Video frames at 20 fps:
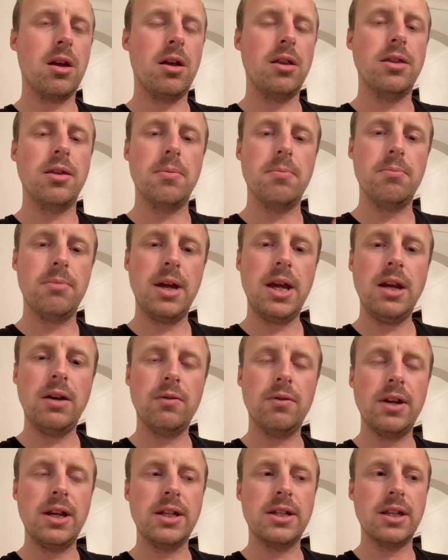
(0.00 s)
the main
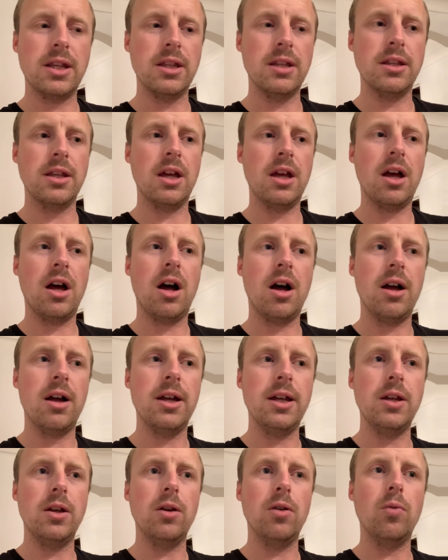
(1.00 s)
reason that
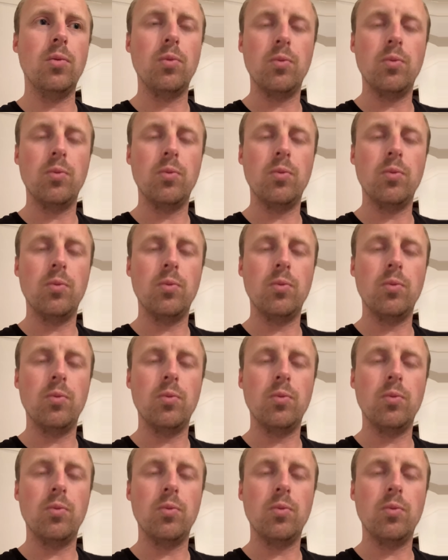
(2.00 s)
I